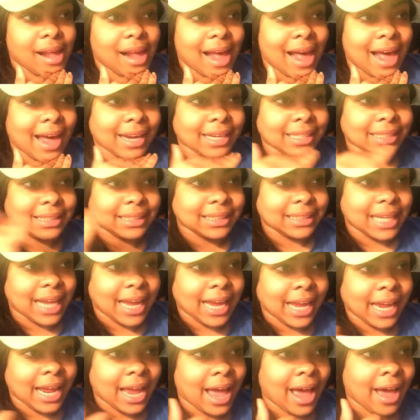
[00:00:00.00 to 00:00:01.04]
out of
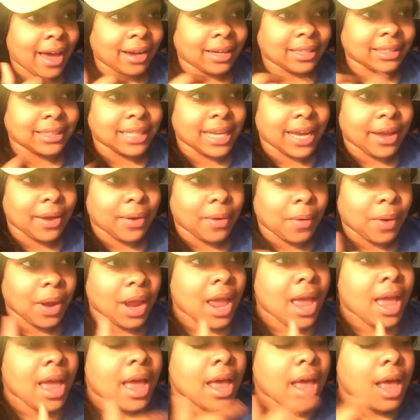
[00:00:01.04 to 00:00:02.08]
state, out of town.
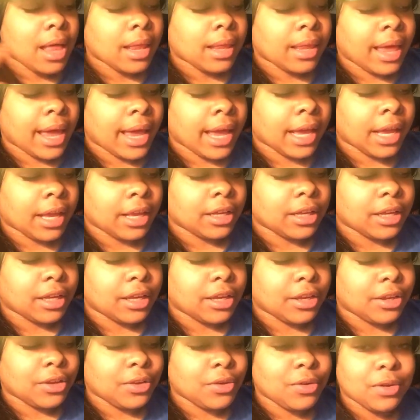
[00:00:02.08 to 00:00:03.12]
Like,
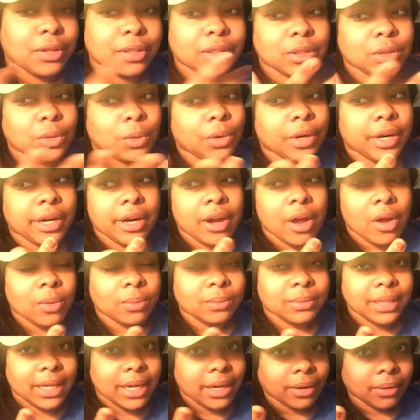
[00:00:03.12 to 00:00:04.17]
you could tour your
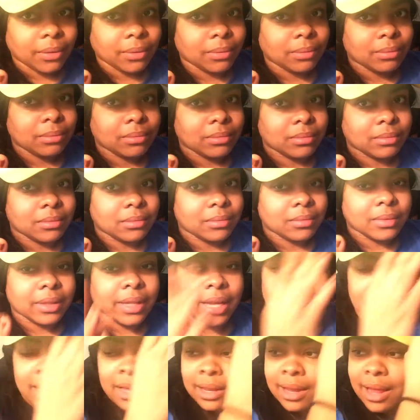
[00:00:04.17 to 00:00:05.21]
hometown.
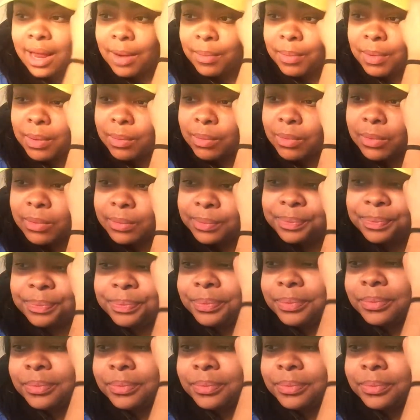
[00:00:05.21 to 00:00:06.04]
Like, a lot of people